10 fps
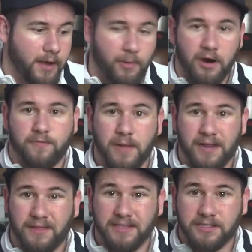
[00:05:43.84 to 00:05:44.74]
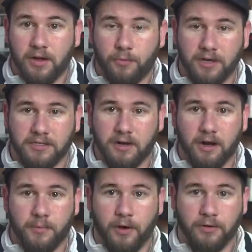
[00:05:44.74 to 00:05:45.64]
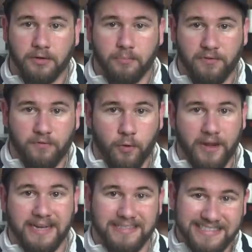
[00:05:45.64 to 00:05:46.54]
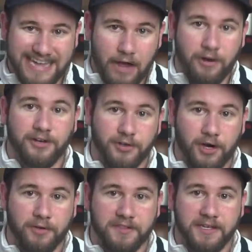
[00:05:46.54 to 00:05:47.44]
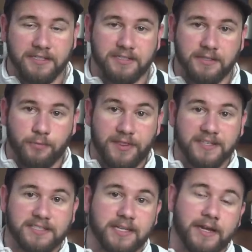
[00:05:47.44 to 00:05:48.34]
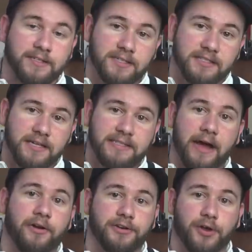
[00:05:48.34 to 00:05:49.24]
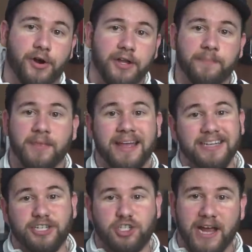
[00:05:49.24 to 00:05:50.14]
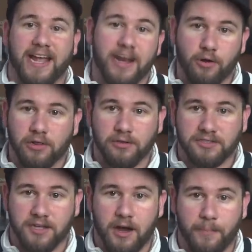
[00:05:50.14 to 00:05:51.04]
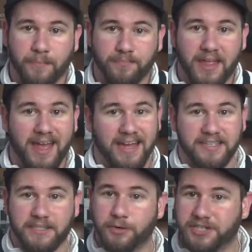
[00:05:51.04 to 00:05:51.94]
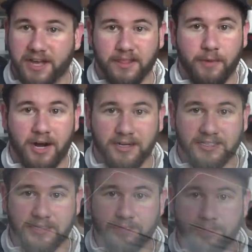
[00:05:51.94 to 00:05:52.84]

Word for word: Apart from that, I think that's all I wanted to talk about before we get down and dirty with things with this thing. So let's get down and dirty, check it out close up, and see what you get in the box.